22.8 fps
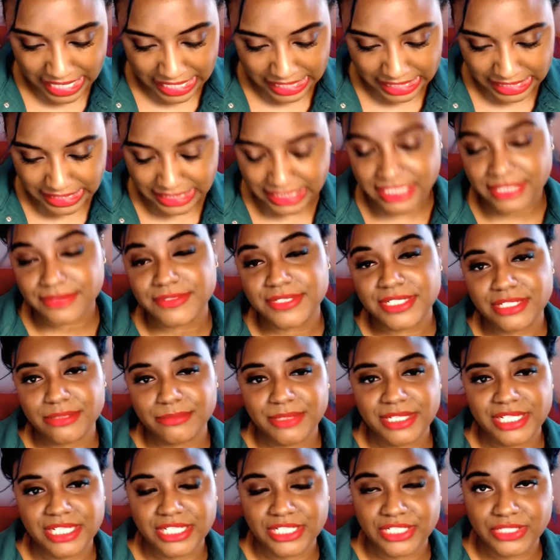were so
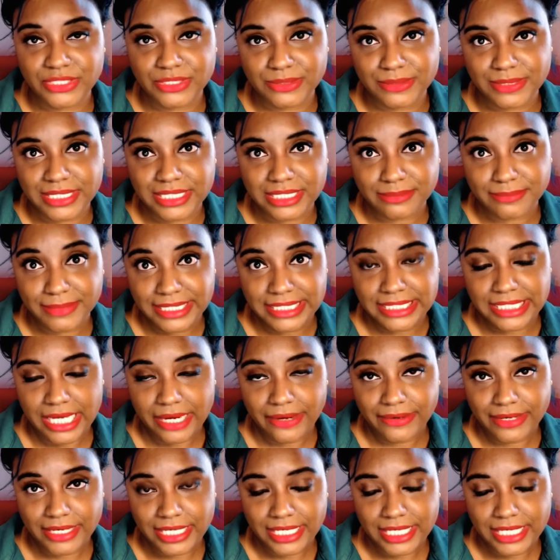many issues with this mascara.